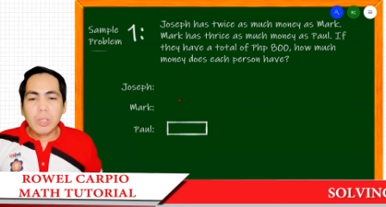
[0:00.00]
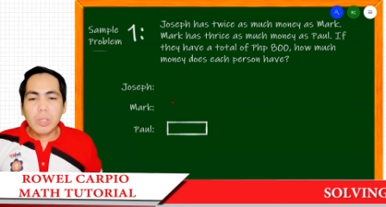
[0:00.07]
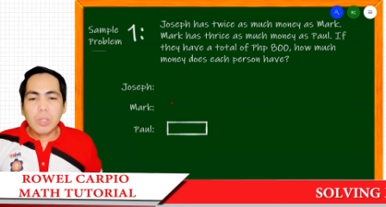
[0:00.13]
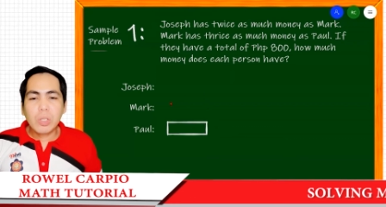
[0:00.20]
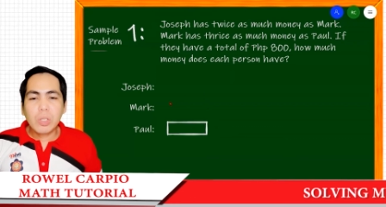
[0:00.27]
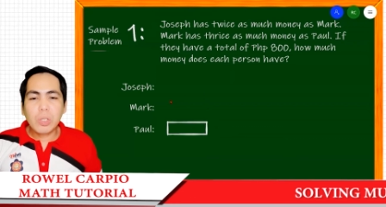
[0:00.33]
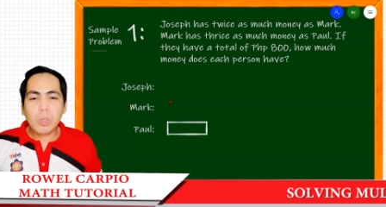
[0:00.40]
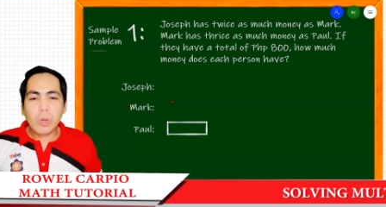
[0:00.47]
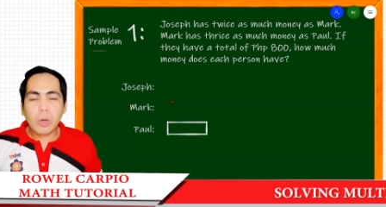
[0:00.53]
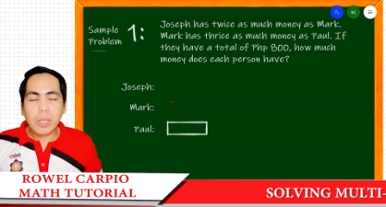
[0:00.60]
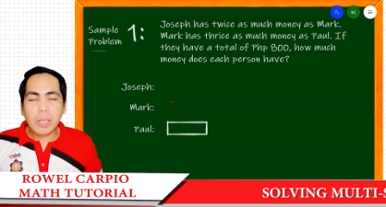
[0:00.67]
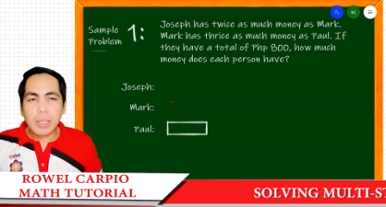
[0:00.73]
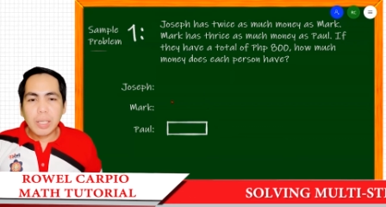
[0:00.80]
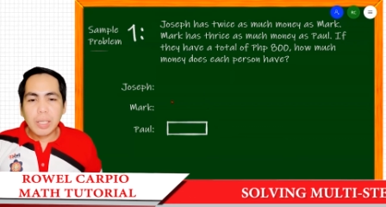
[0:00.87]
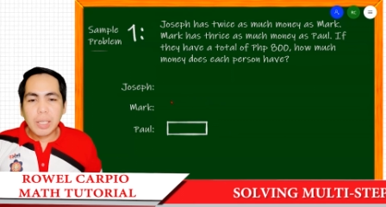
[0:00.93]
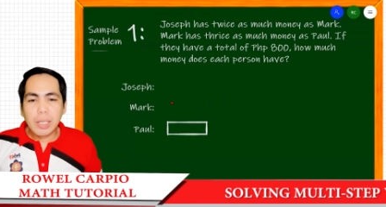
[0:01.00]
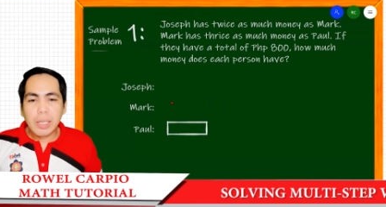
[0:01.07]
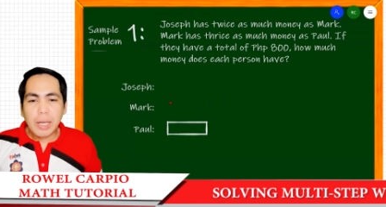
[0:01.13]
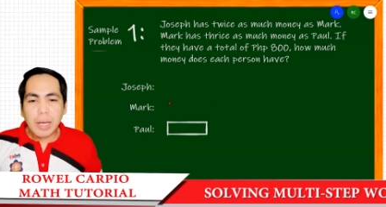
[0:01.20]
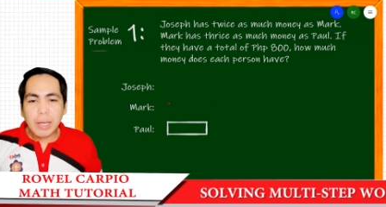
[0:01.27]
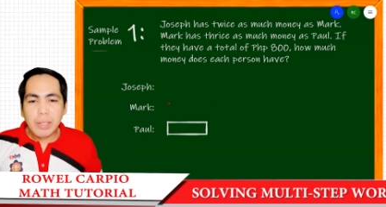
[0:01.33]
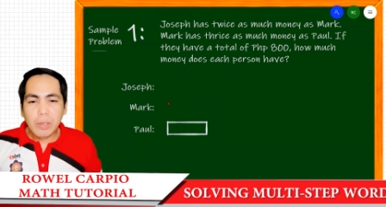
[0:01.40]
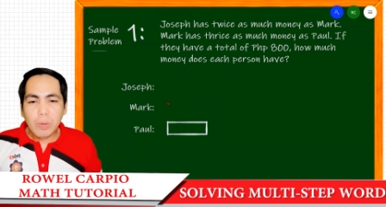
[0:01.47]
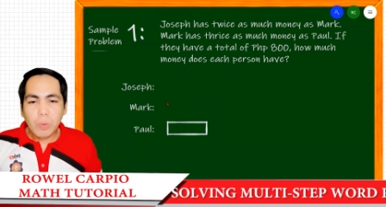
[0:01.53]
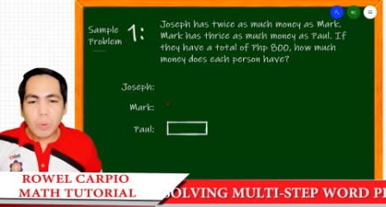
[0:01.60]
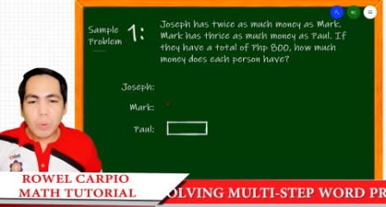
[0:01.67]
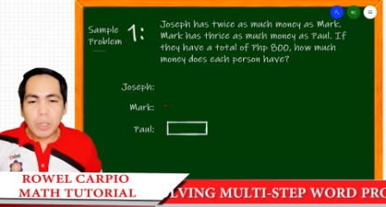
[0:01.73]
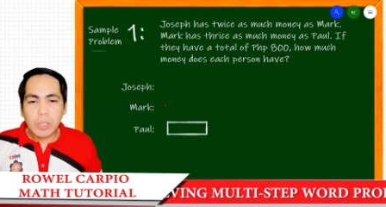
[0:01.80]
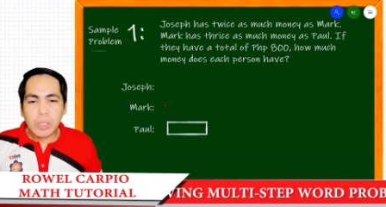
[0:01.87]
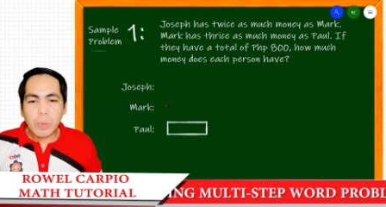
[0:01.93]
So in other
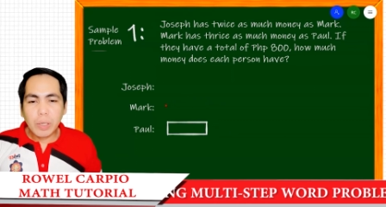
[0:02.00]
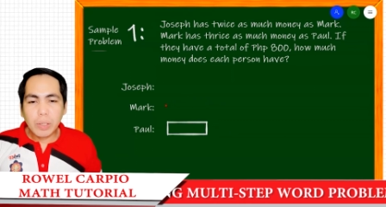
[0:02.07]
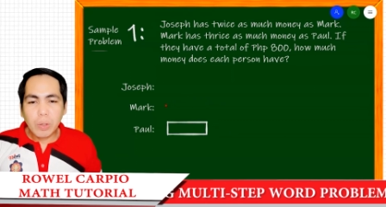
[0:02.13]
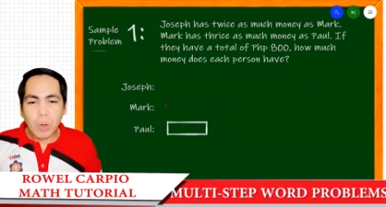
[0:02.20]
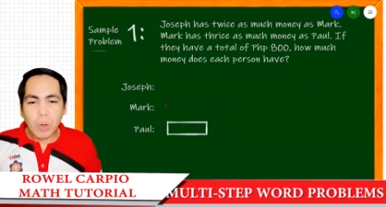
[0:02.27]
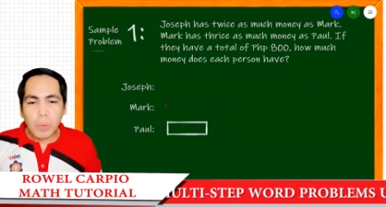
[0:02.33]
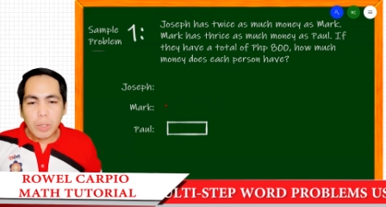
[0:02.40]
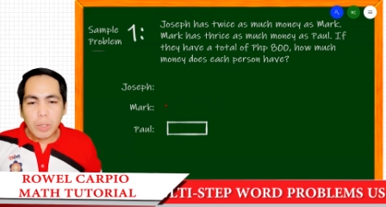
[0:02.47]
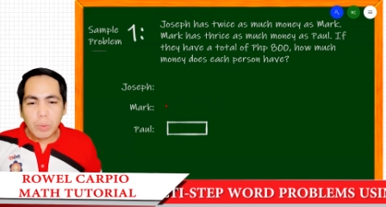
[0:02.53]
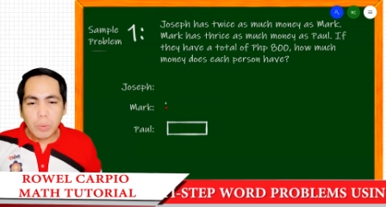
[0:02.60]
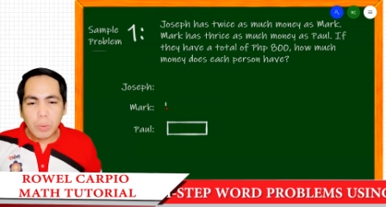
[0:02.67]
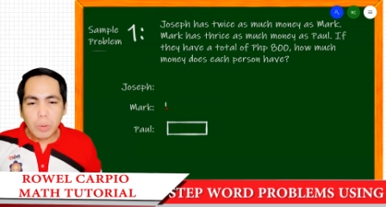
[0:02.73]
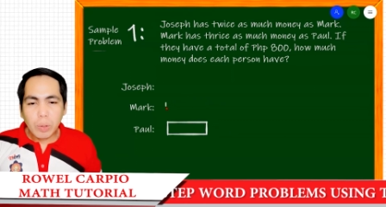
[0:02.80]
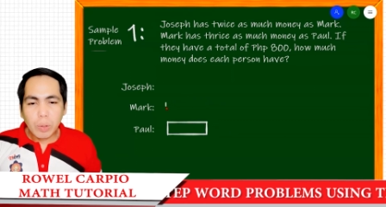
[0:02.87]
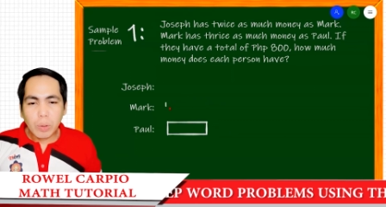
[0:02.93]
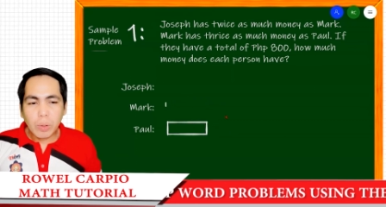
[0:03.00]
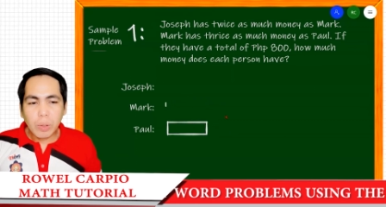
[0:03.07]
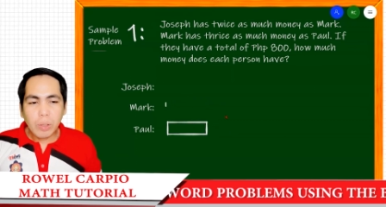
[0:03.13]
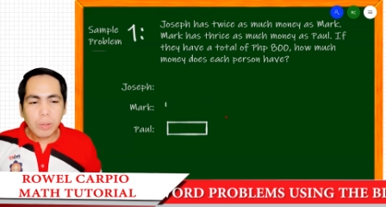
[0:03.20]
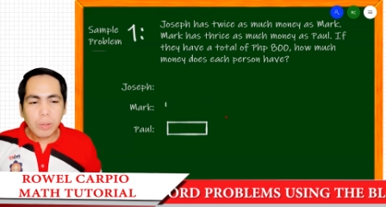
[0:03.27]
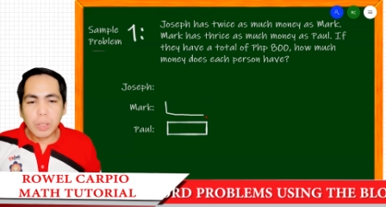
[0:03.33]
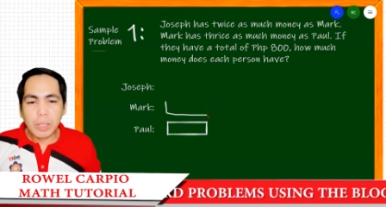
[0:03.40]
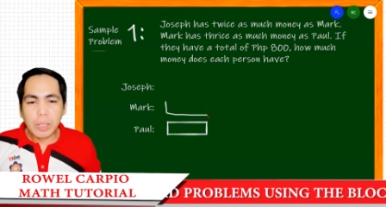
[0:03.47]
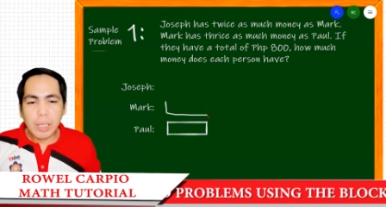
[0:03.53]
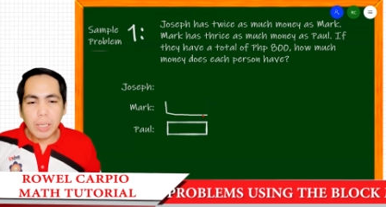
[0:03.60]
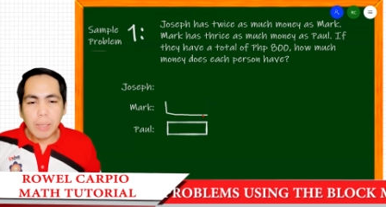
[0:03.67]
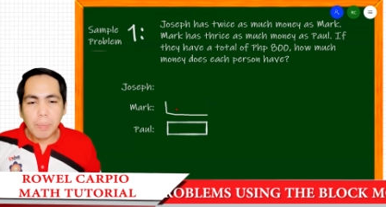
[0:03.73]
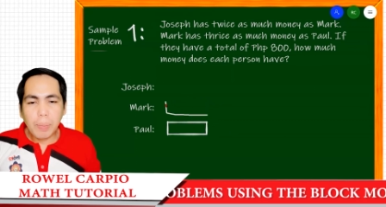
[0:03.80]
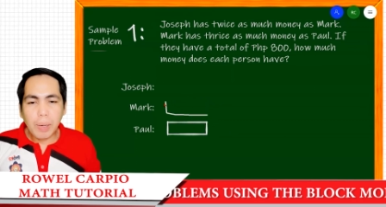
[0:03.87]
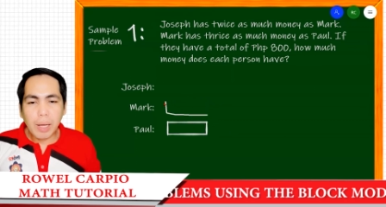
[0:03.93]
words, we are going to draw
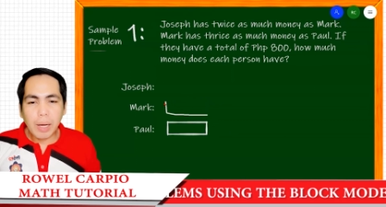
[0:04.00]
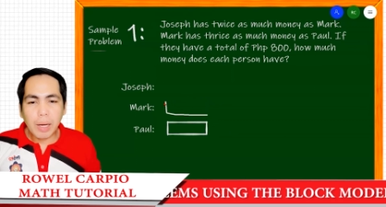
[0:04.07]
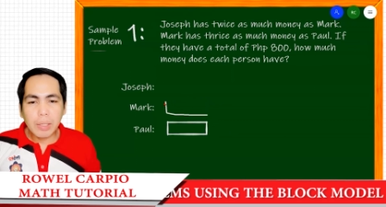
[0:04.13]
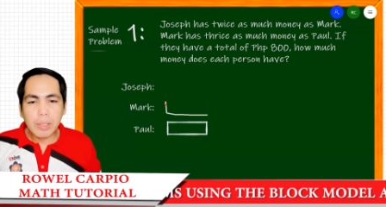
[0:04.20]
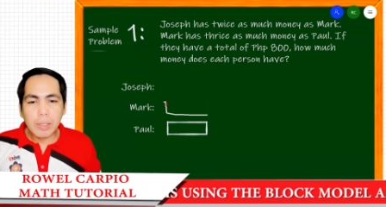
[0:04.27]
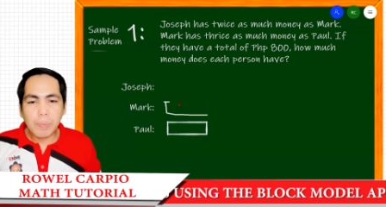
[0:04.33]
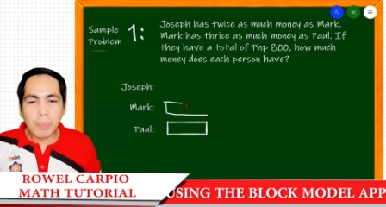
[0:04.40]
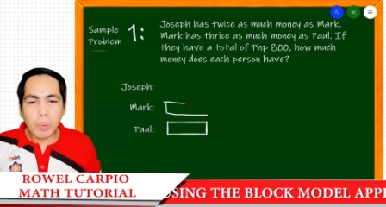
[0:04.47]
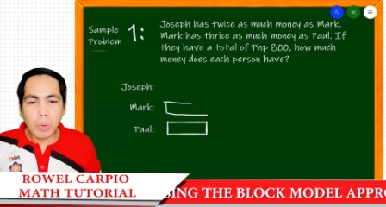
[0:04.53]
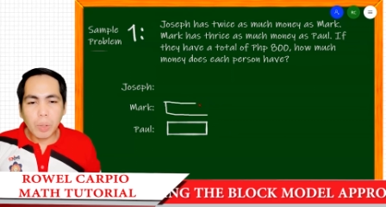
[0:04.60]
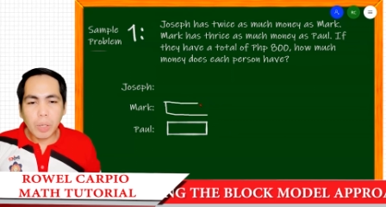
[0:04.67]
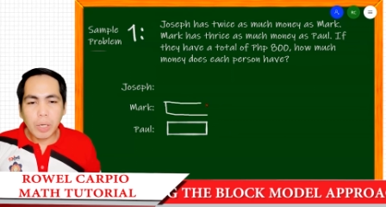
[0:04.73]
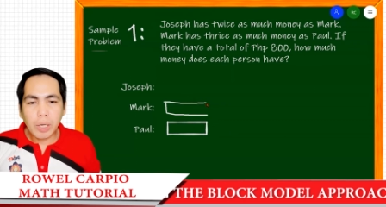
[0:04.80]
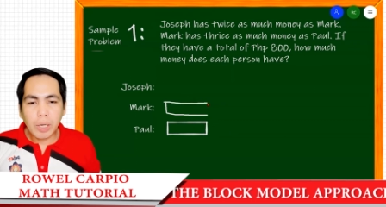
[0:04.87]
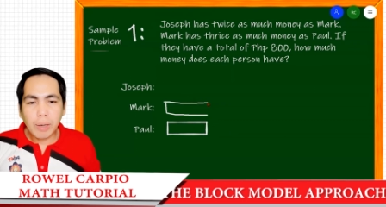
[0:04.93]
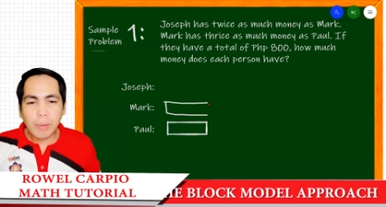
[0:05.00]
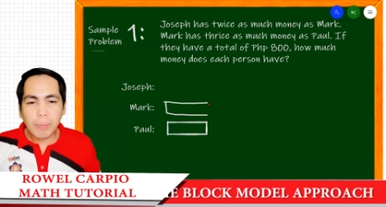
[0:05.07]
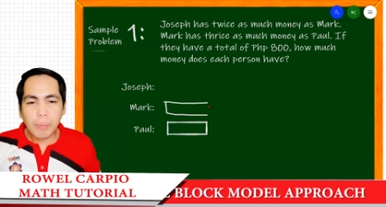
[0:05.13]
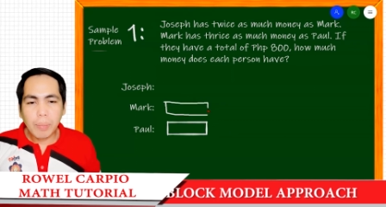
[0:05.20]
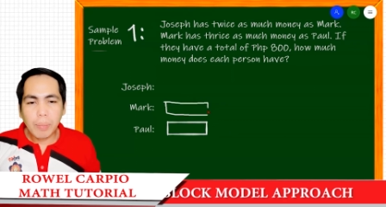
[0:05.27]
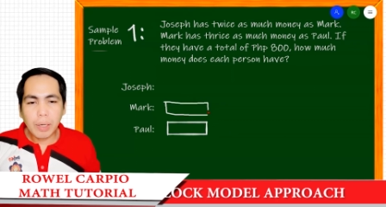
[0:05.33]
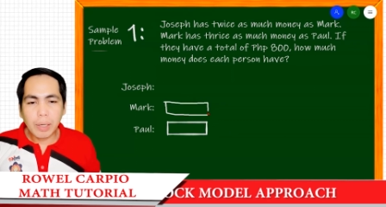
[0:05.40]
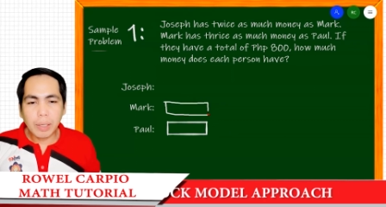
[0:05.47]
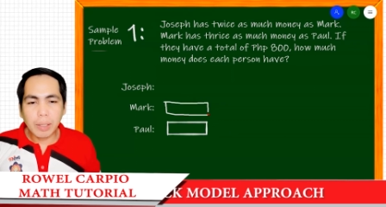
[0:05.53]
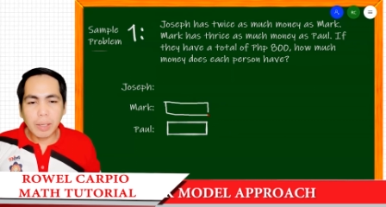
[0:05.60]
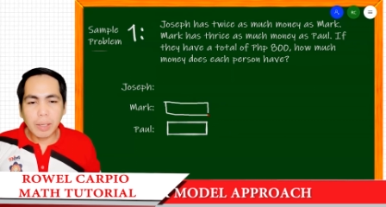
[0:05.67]
3 blocks for Mark.